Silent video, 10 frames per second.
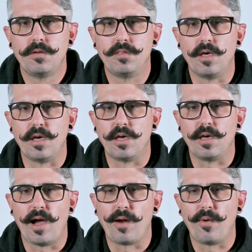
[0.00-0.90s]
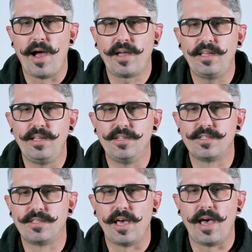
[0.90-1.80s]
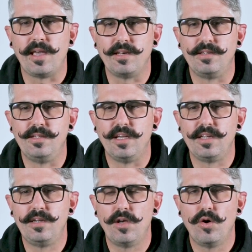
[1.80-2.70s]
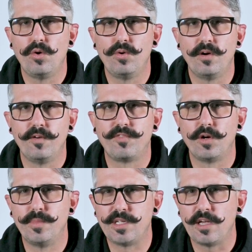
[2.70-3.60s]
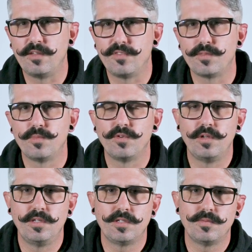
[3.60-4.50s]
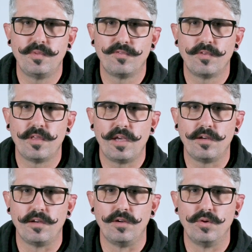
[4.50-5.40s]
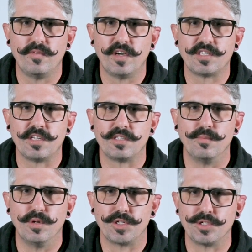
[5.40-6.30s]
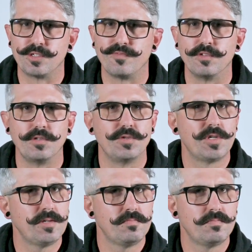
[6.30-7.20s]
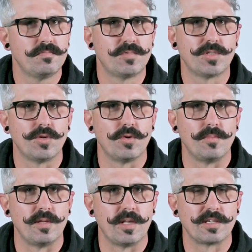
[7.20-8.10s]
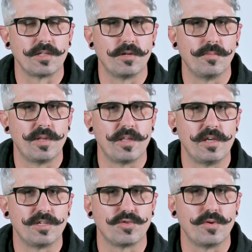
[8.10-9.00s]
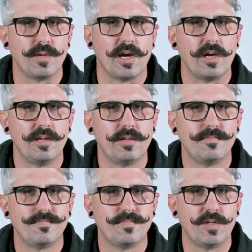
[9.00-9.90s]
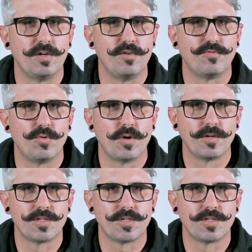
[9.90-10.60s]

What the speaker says: The Iraqis that did know of 3rd Battalion, 5th Marines before that knew of us as the Butchers of Fallujah. So, I mean, that's a little bit of the history behind it in 04.